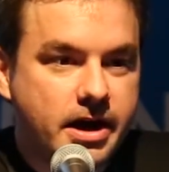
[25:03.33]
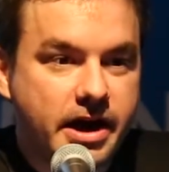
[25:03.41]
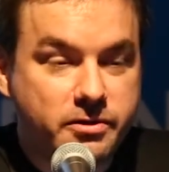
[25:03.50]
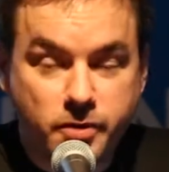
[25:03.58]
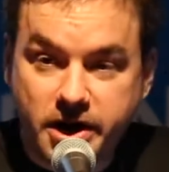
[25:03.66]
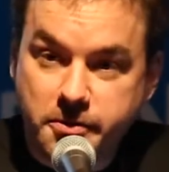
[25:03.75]

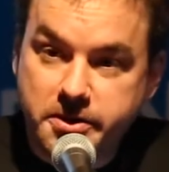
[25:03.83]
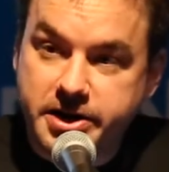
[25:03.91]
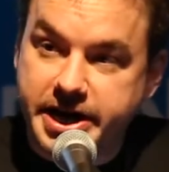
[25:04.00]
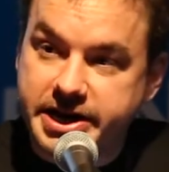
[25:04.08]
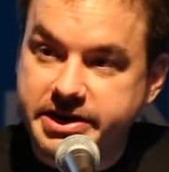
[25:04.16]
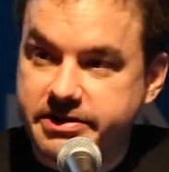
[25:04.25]
And while we were
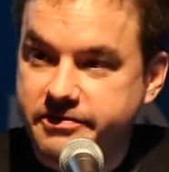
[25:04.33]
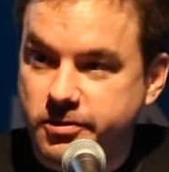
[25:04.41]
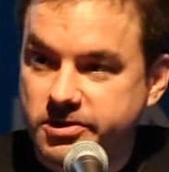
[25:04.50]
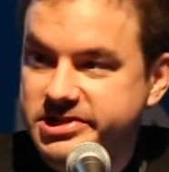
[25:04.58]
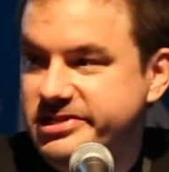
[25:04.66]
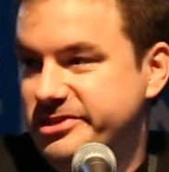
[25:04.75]
at it, of
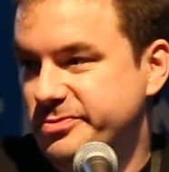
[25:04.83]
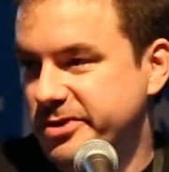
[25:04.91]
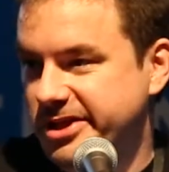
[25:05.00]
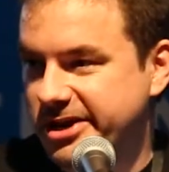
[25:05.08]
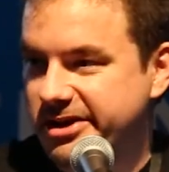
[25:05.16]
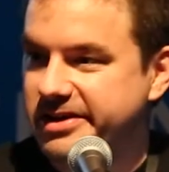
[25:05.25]
course, since
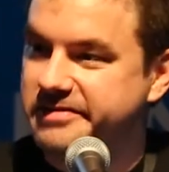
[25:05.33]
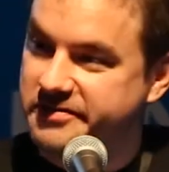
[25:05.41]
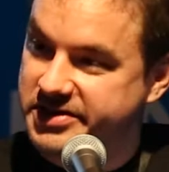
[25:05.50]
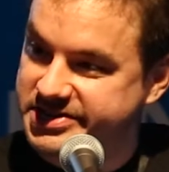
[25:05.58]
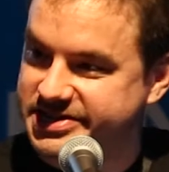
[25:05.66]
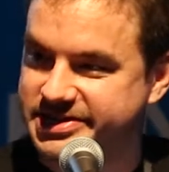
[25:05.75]
we're there and
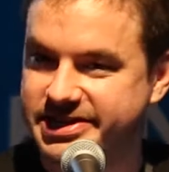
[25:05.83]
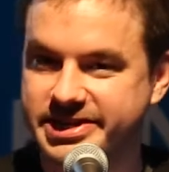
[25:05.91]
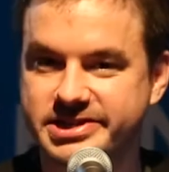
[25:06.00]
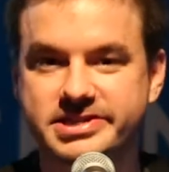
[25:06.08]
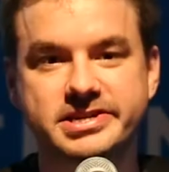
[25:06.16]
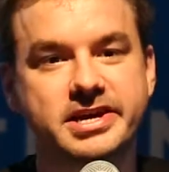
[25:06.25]
fixing
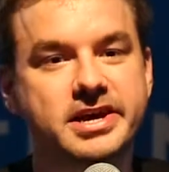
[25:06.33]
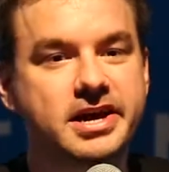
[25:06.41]
things,